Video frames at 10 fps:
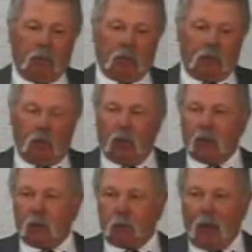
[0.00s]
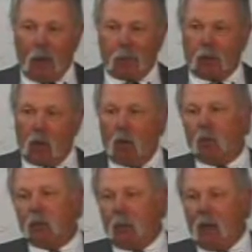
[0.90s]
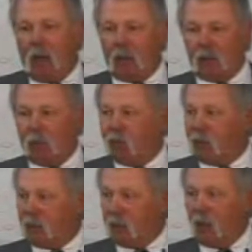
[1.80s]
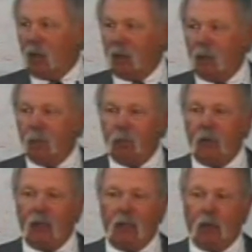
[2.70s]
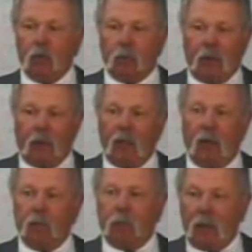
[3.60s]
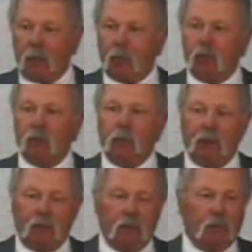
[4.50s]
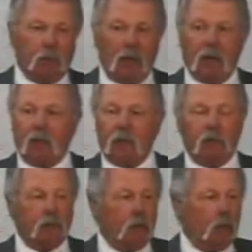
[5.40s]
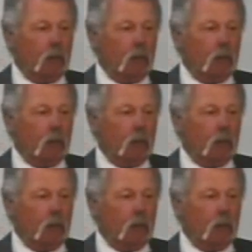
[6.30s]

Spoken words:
But the USS Papago was behind us, a fleet tug, and they were picking up papers, pieces of bodies.